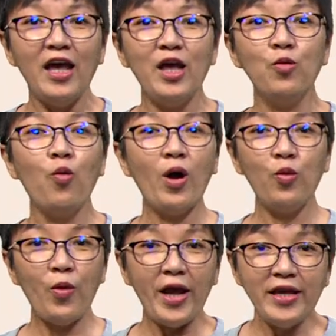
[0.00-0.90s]
In what
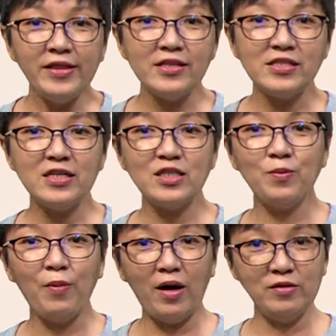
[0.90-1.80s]
way does this
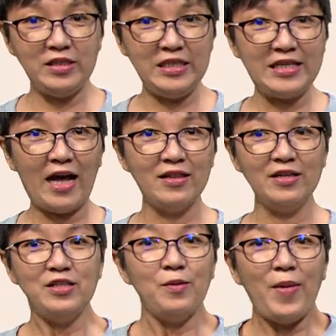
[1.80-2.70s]
multi-talent
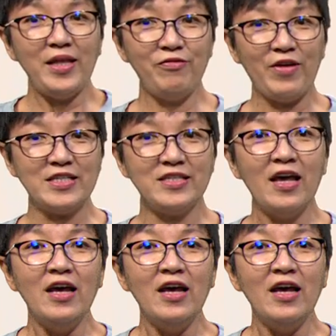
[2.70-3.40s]
manifest?